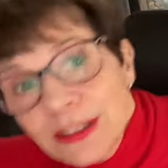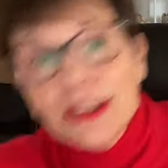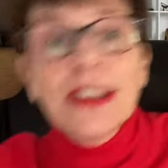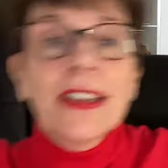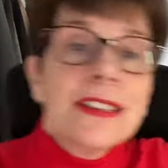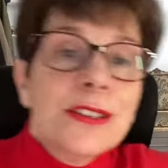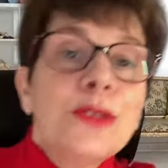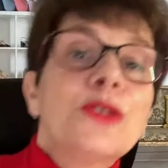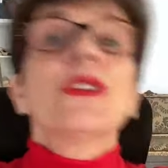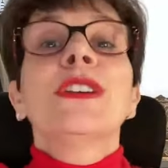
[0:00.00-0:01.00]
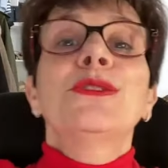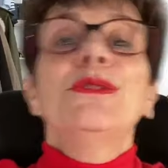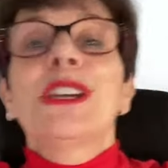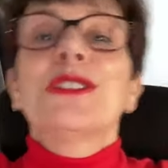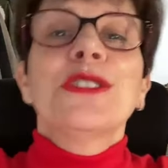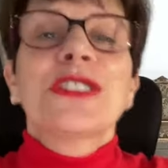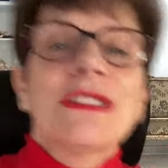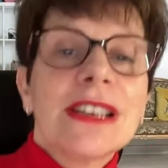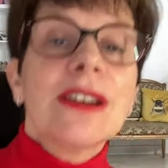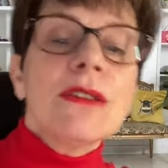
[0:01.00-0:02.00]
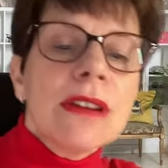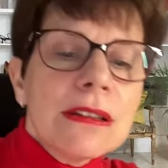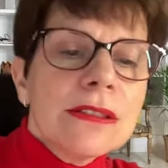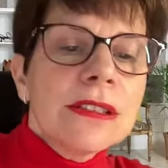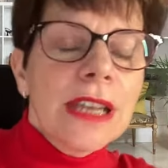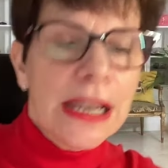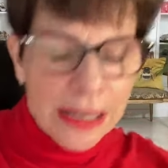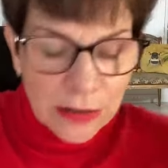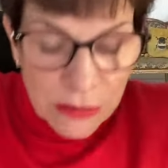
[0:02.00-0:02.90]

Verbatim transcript: you know, you're trying to look at yourself like, oh, how do you look? And you